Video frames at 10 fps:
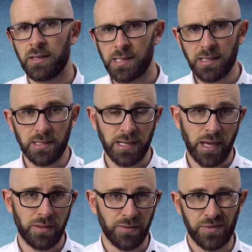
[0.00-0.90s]
The sudden
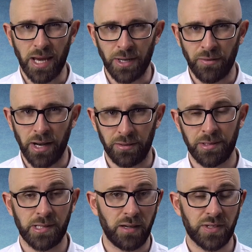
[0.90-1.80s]
death of Debbie
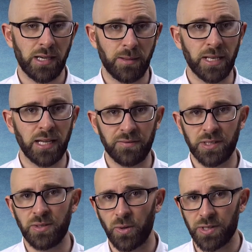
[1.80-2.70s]
Reynolds after her
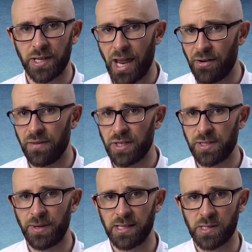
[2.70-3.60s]
beloved daughter Carrie
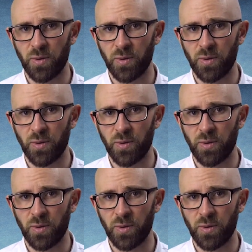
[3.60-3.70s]
Fisher passed